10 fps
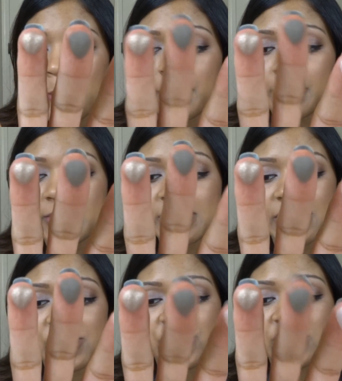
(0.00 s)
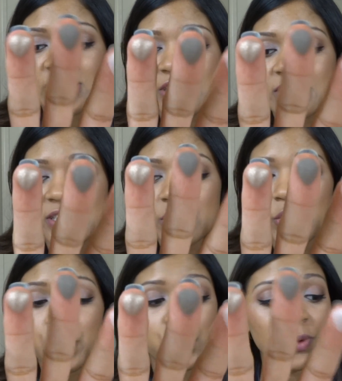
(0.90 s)
pigmentation is
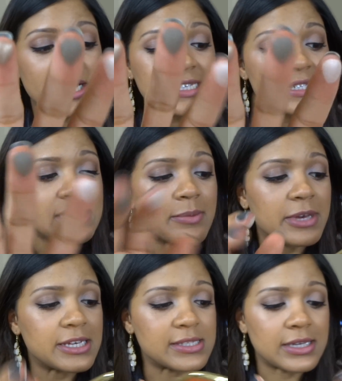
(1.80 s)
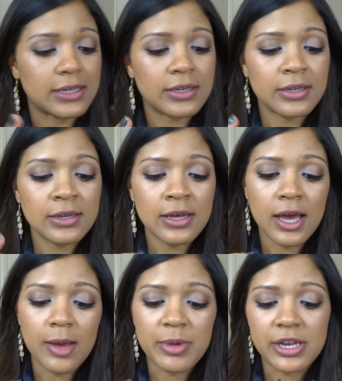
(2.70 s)
crazy amazing.
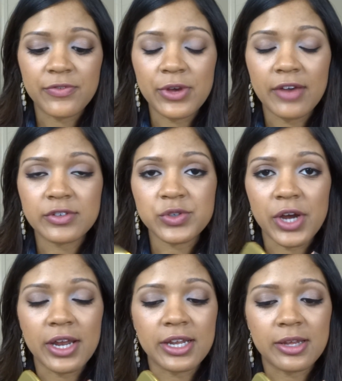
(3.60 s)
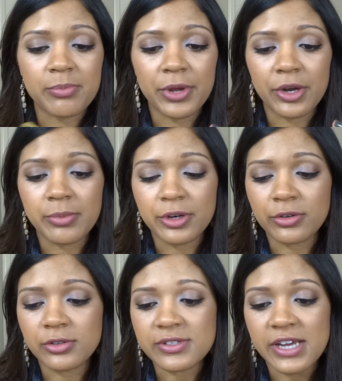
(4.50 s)
I mean, if you haven't tried any Bare
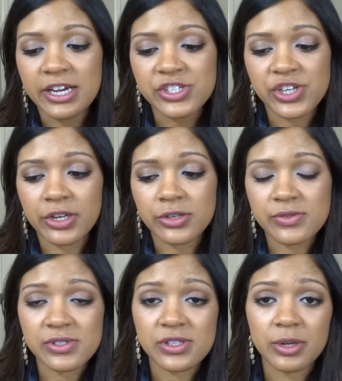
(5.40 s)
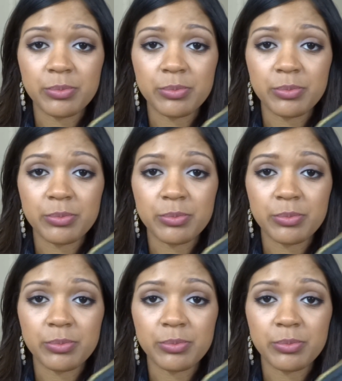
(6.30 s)
Minerals eyeshadows, they're